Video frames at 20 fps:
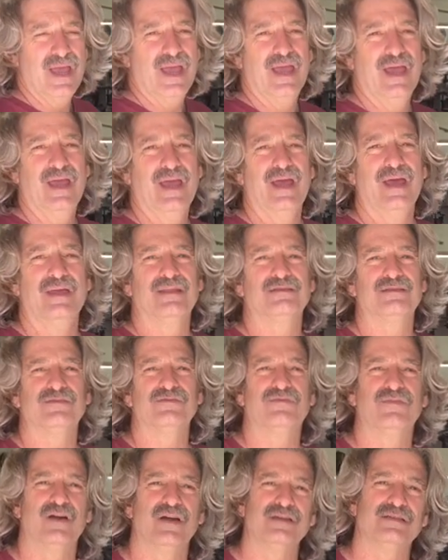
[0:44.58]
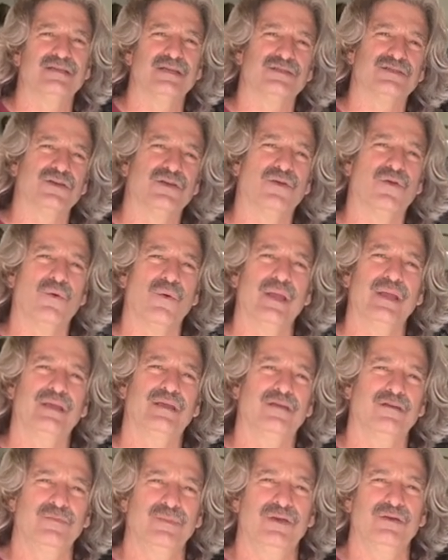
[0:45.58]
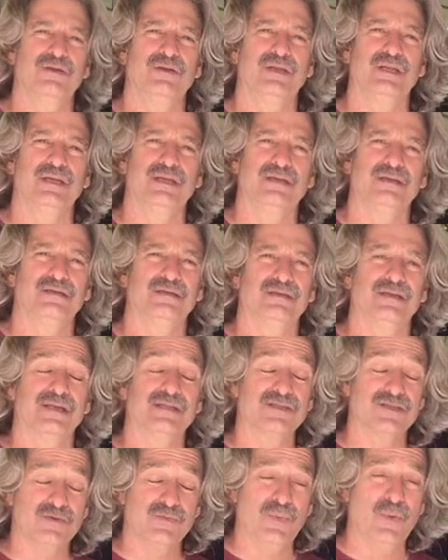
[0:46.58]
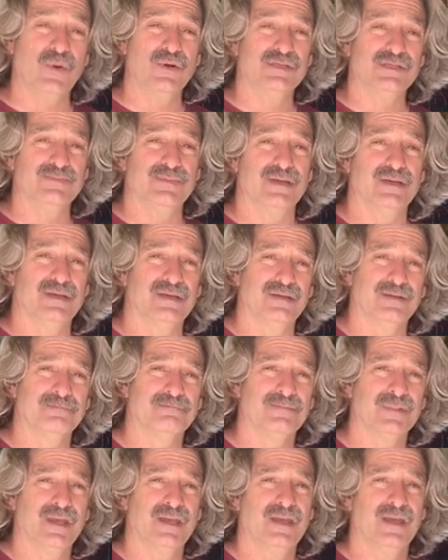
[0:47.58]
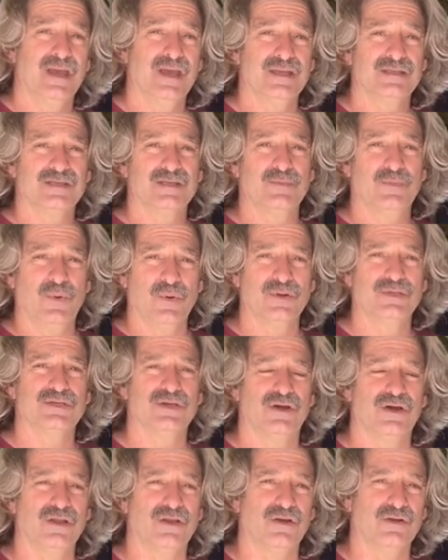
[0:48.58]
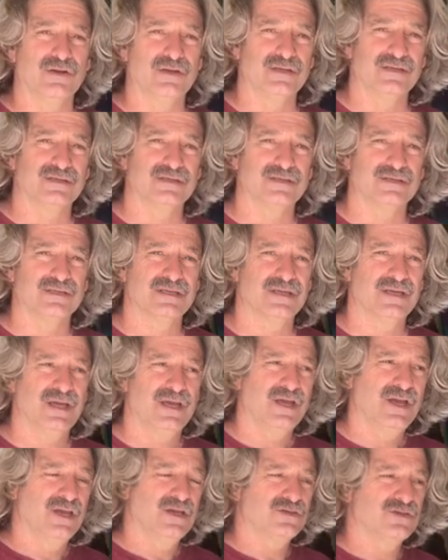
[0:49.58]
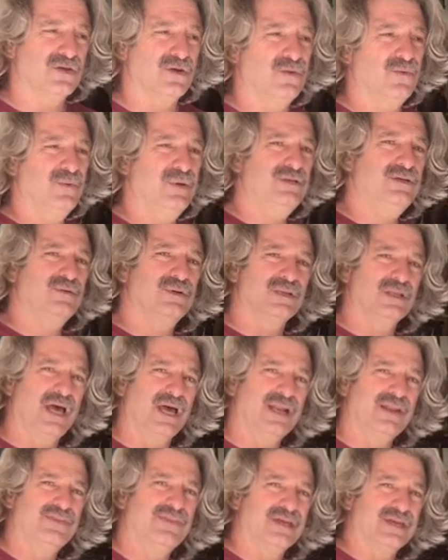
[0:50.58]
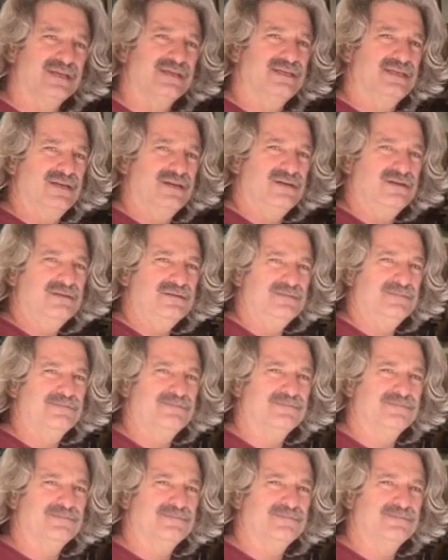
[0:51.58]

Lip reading: and to find such a great community that supports me and supports all artists. So we do a lot of things here.